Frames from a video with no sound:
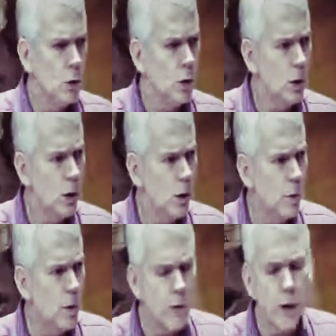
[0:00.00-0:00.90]
you know,
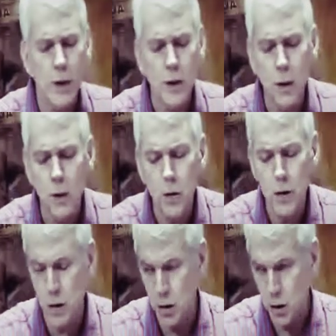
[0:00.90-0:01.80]
be very gentle.
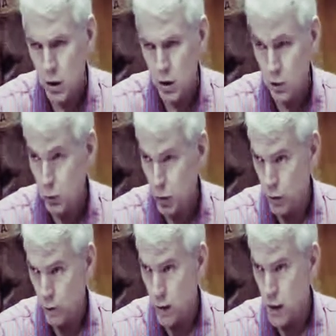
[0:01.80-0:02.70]
It's the Word
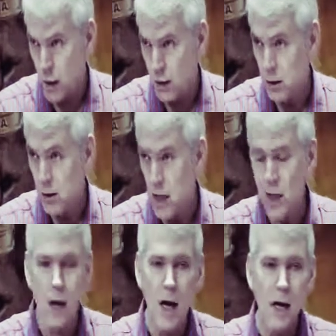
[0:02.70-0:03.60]
of God.
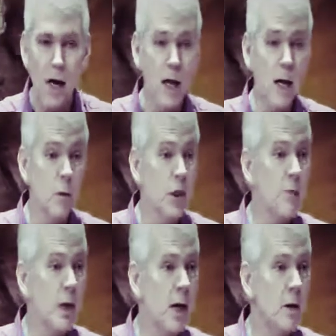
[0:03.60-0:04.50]
I like
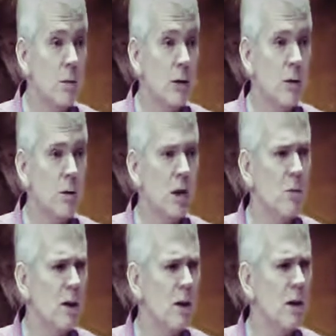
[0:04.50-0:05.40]
respect, but don't get
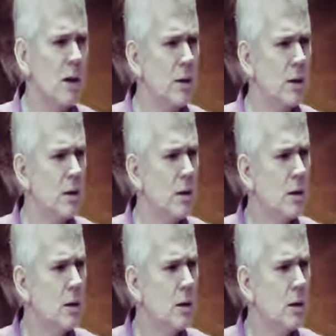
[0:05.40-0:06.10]
ridiculous.